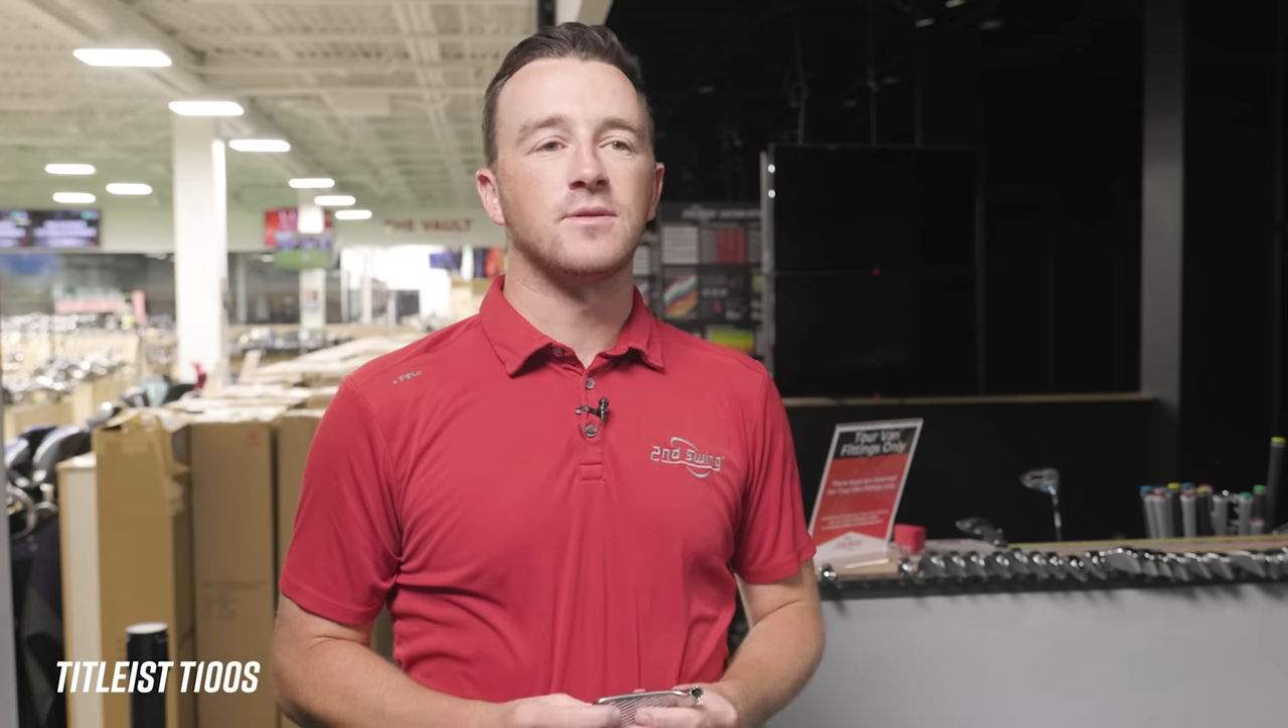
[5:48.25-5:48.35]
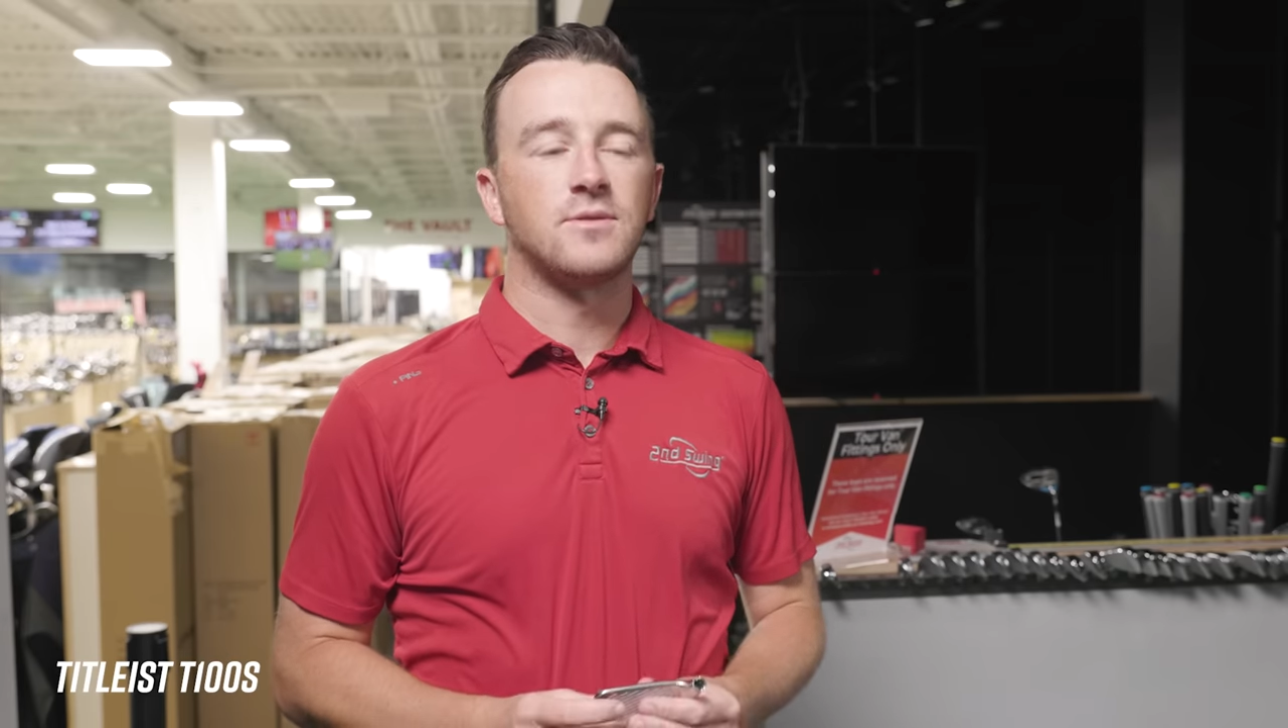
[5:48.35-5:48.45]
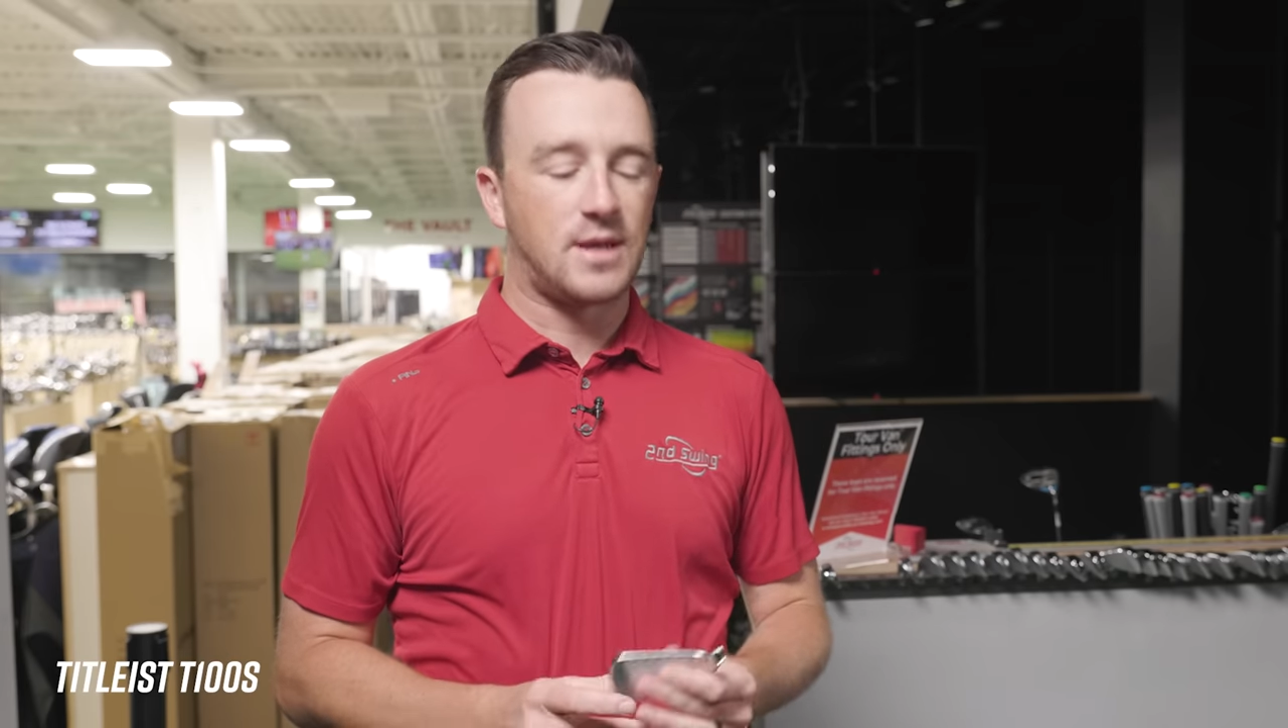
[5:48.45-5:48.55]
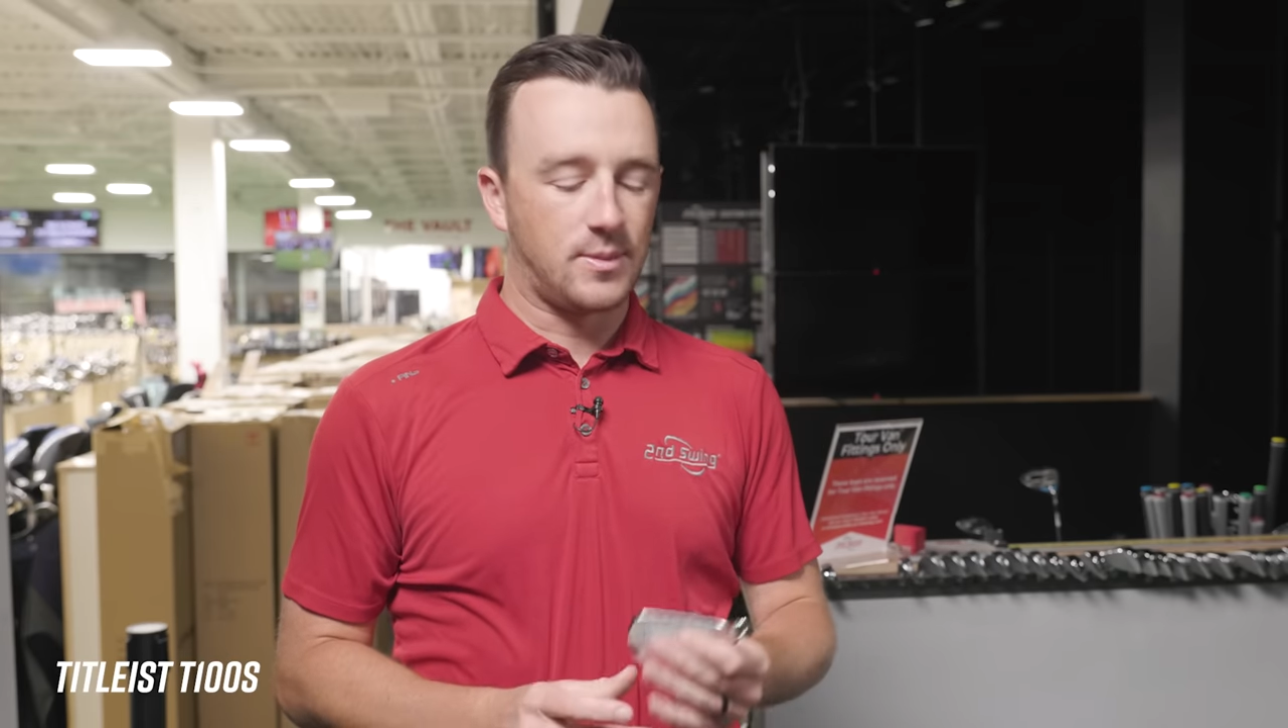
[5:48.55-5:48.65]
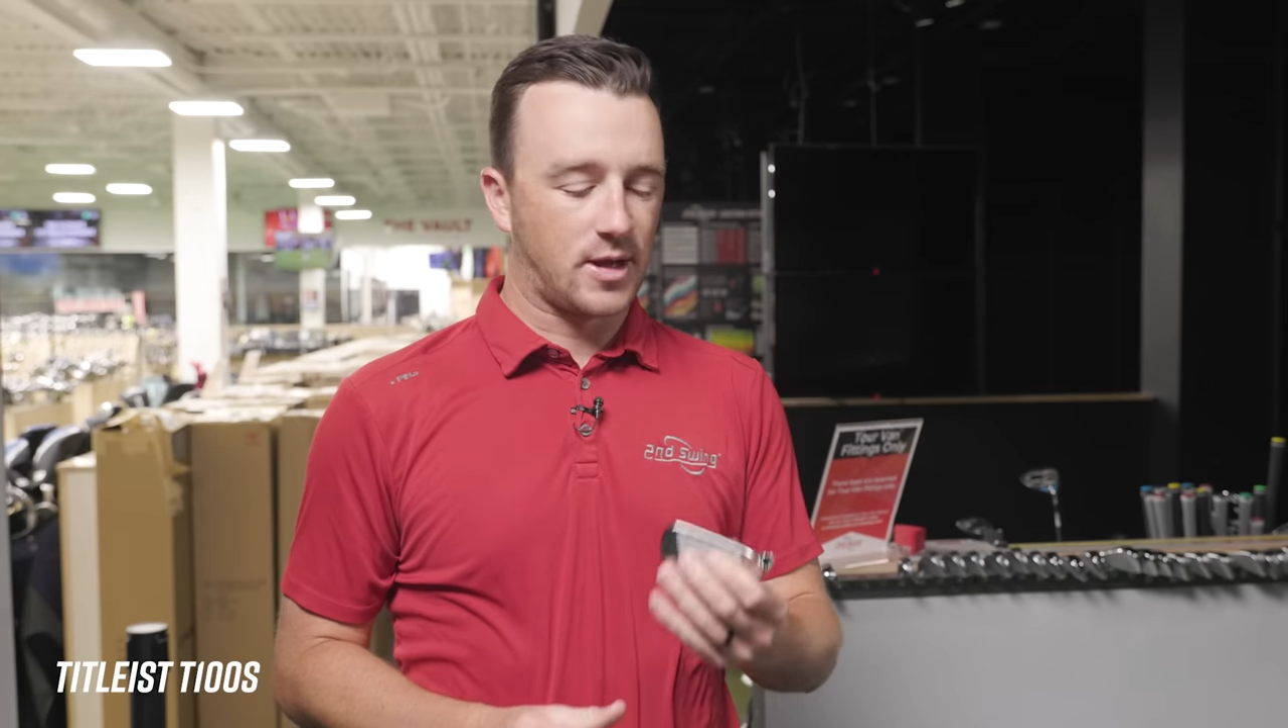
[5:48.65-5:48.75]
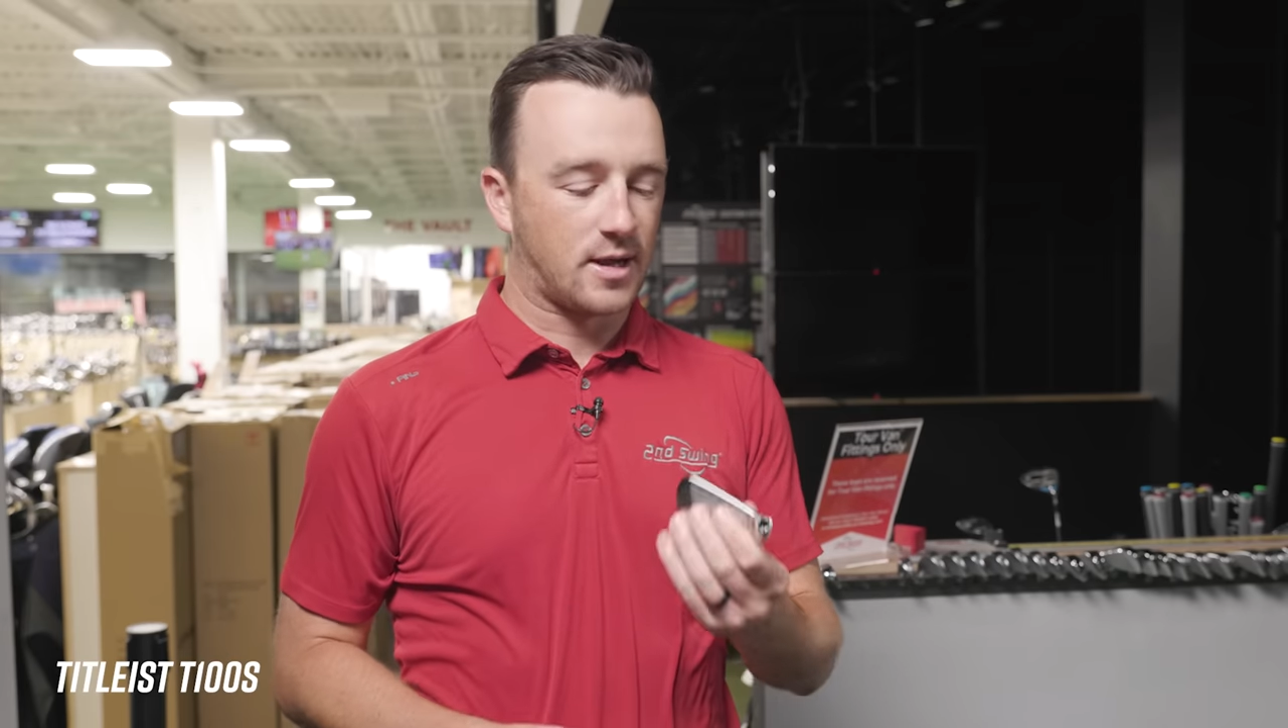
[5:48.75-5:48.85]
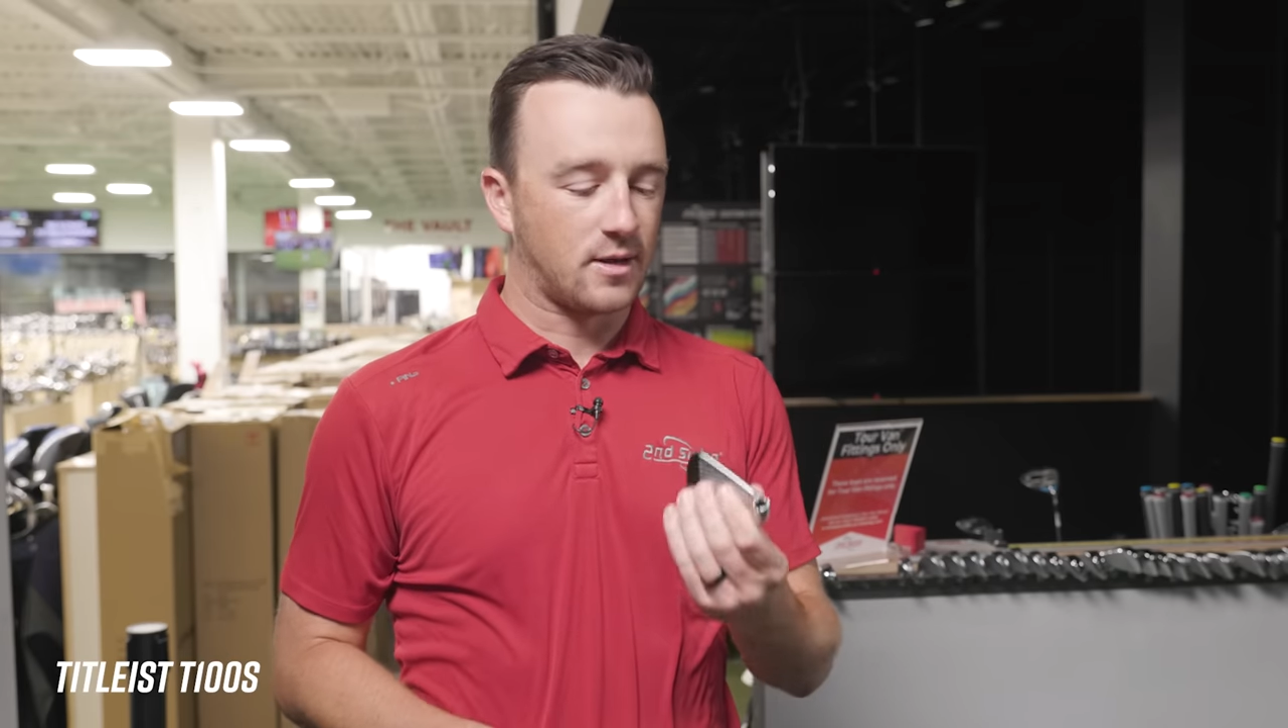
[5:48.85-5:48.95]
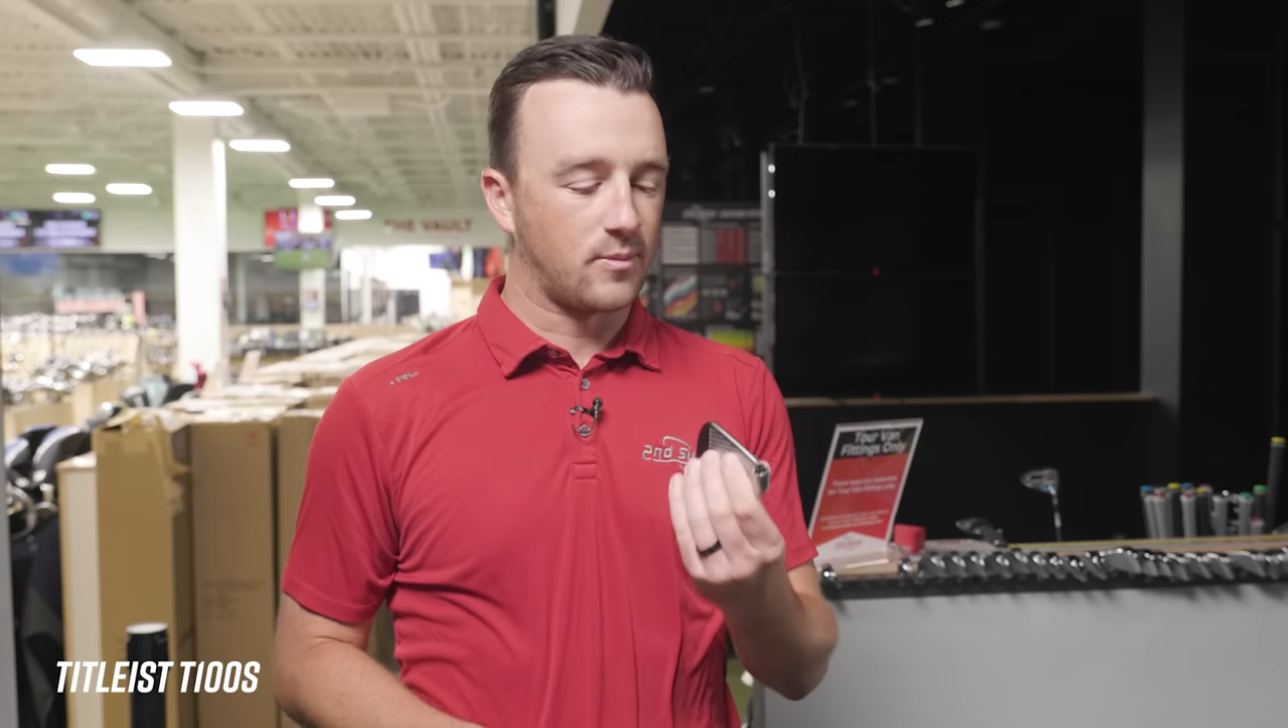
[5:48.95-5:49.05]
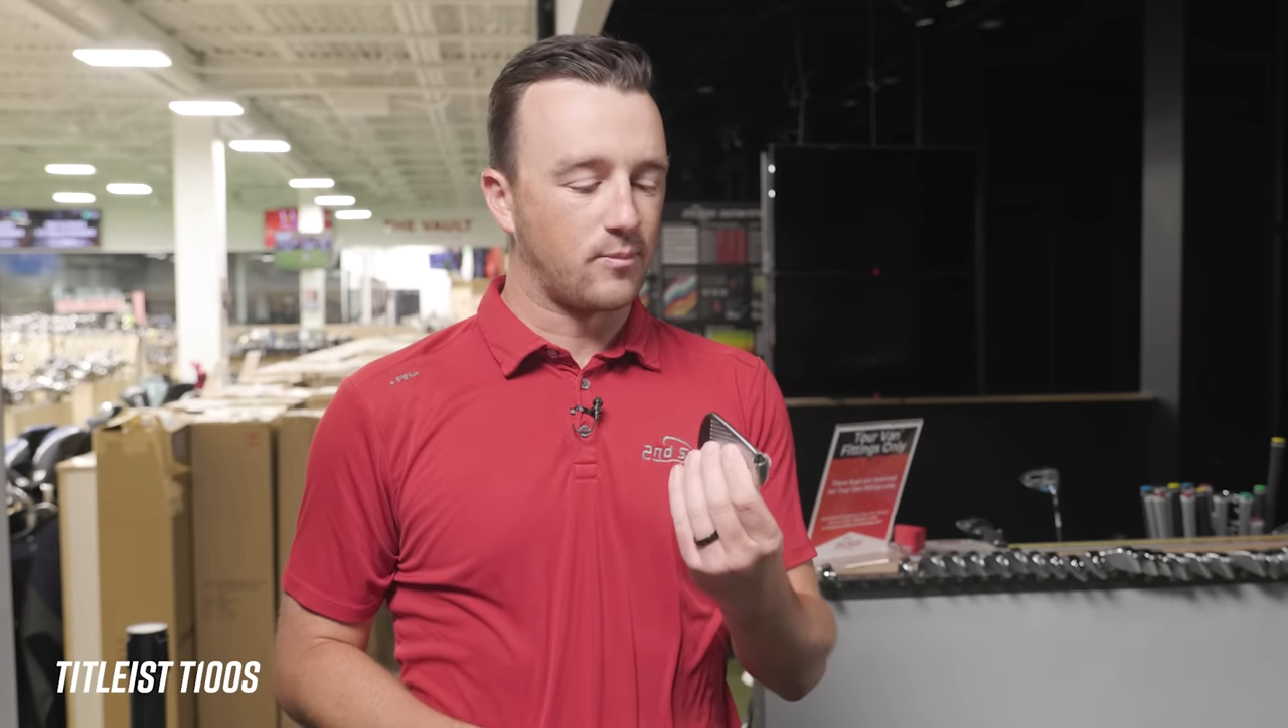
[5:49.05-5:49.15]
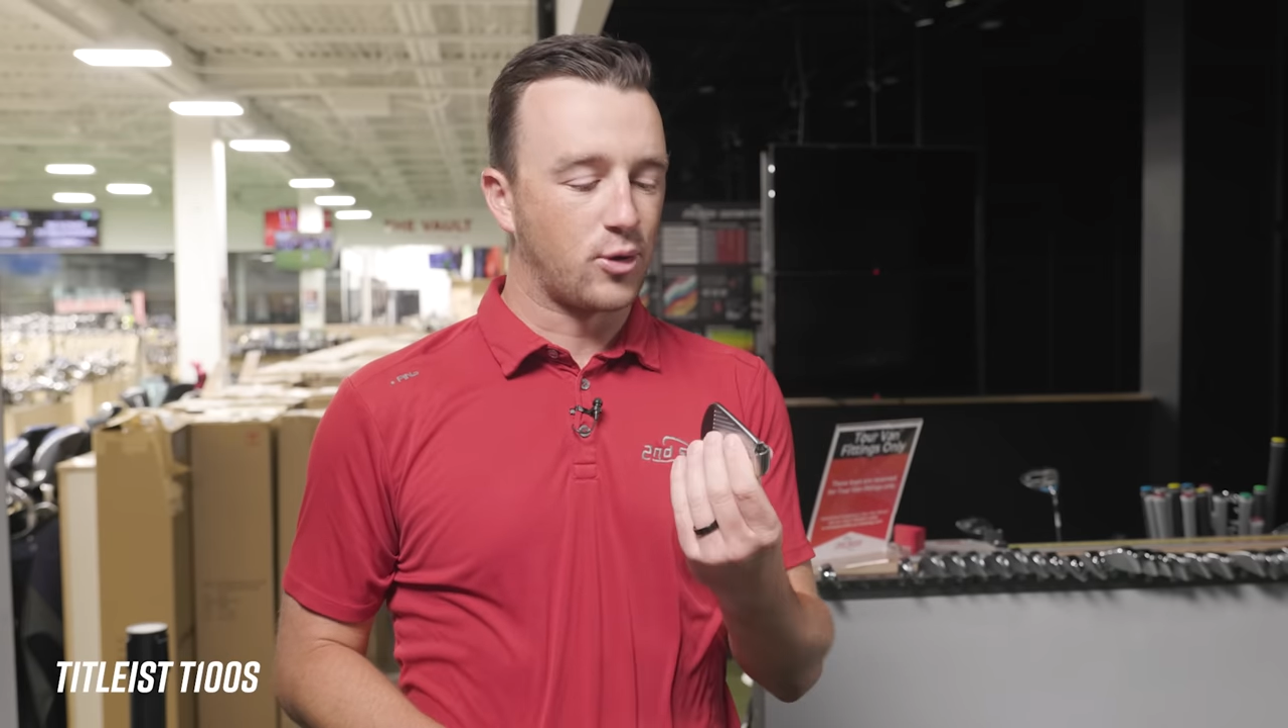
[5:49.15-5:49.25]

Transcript: seems like a